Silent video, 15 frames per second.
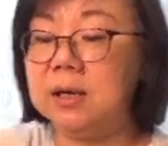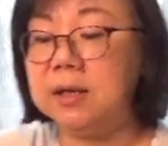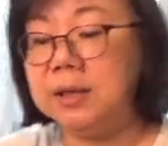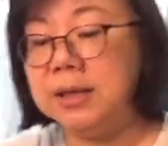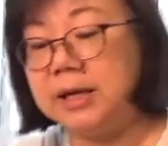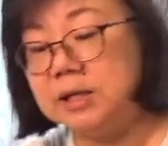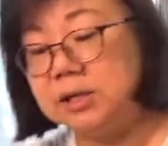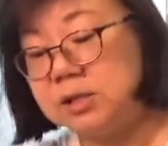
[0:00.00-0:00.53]

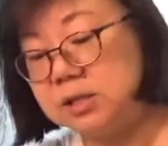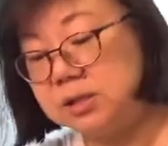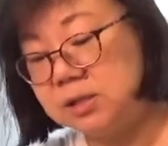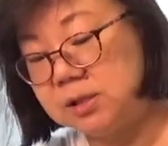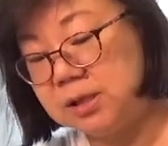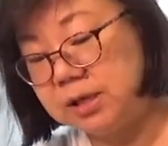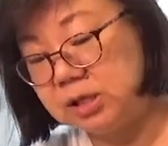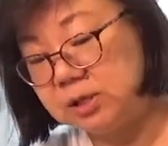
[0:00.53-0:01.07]

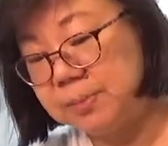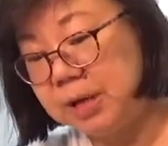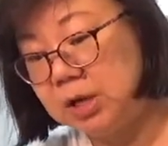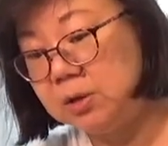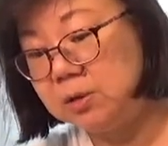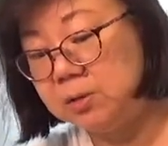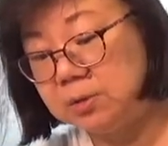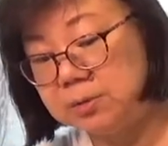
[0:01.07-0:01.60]
that's my
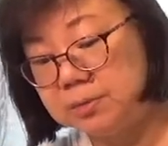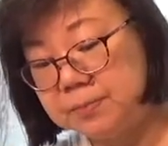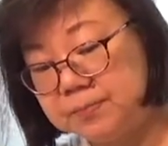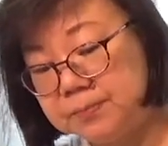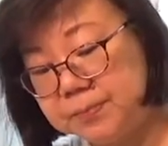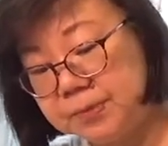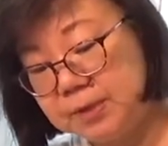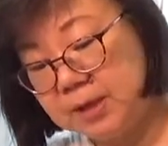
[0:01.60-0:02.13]
goal.
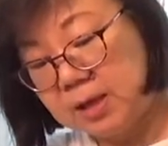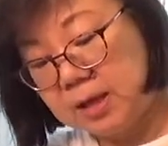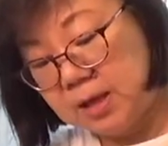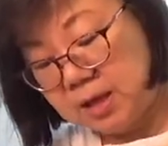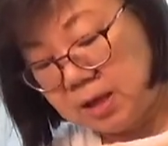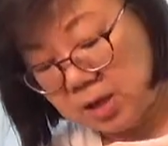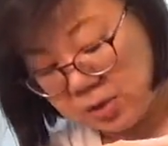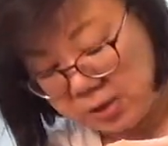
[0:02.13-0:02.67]

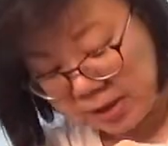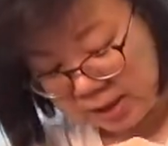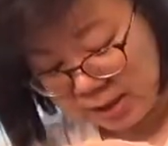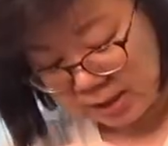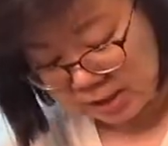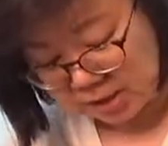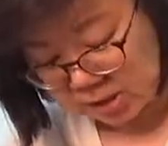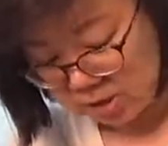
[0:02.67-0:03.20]
Okay,
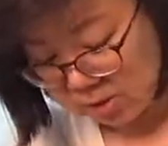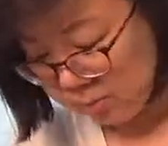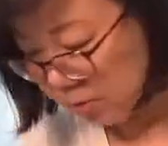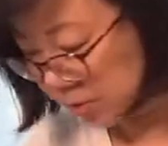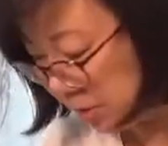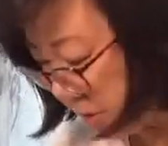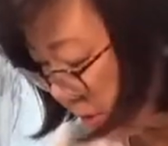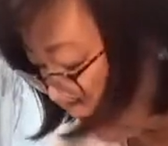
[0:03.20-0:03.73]
it's
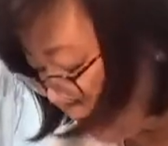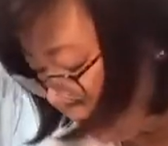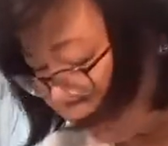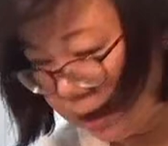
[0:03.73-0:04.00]
almost